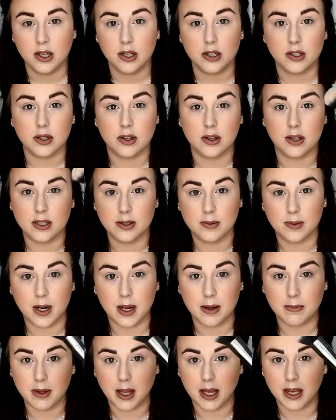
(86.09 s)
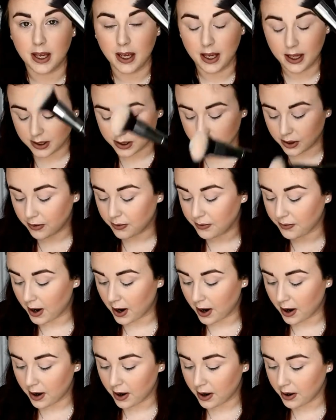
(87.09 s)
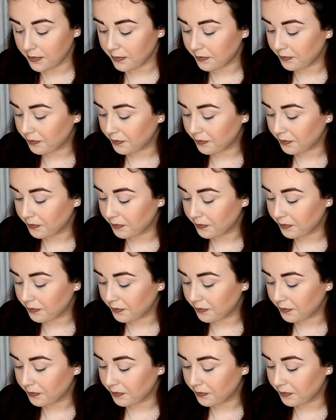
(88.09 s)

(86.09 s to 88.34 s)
So this one I'm liking so far.